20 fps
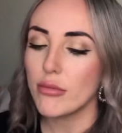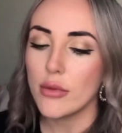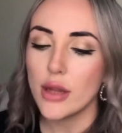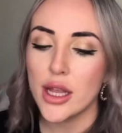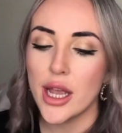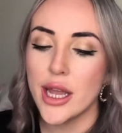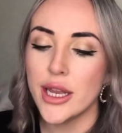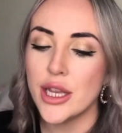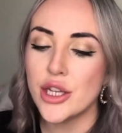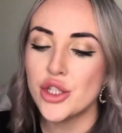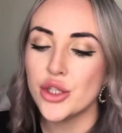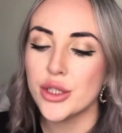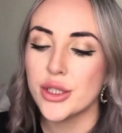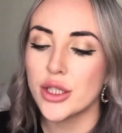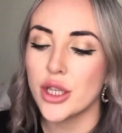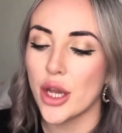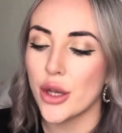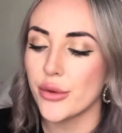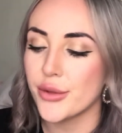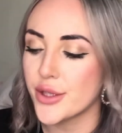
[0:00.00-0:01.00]
and it just
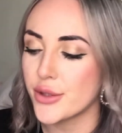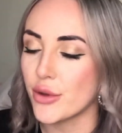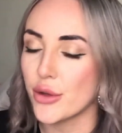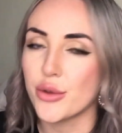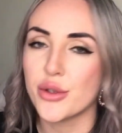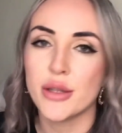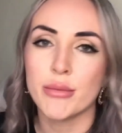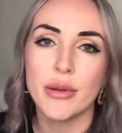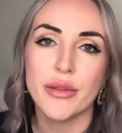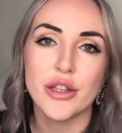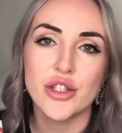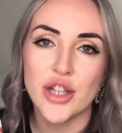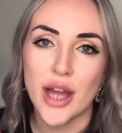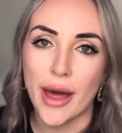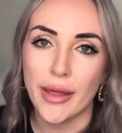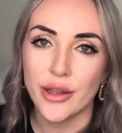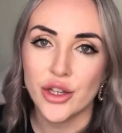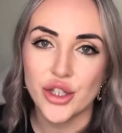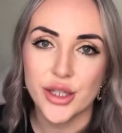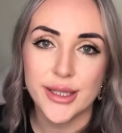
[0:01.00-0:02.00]
goes through some of the
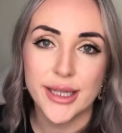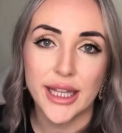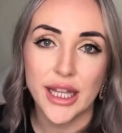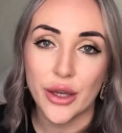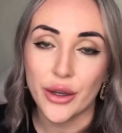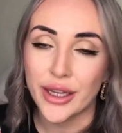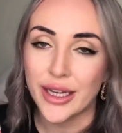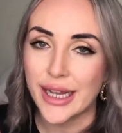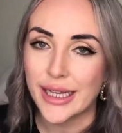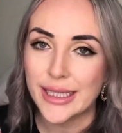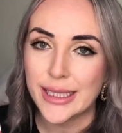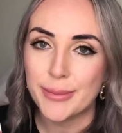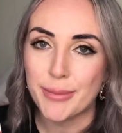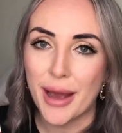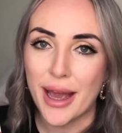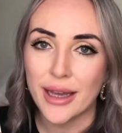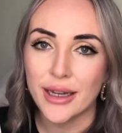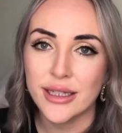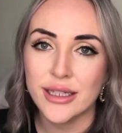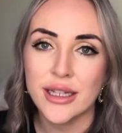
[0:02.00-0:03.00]
challenges that you can
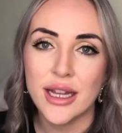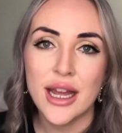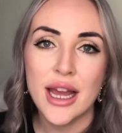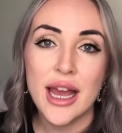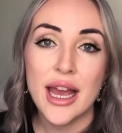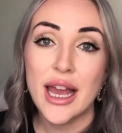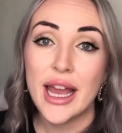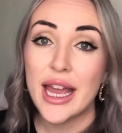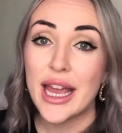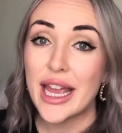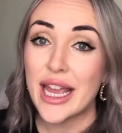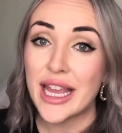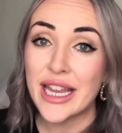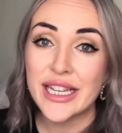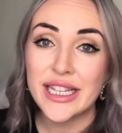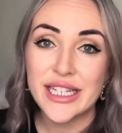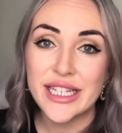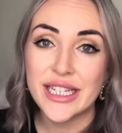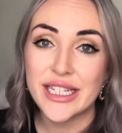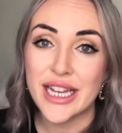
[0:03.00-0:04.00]
expect in
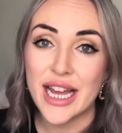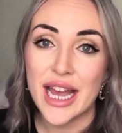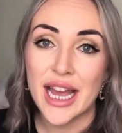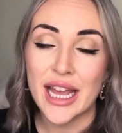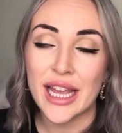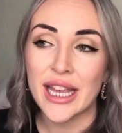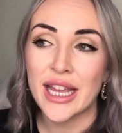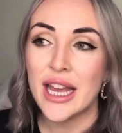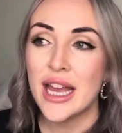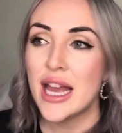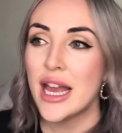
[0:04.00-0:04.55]
today,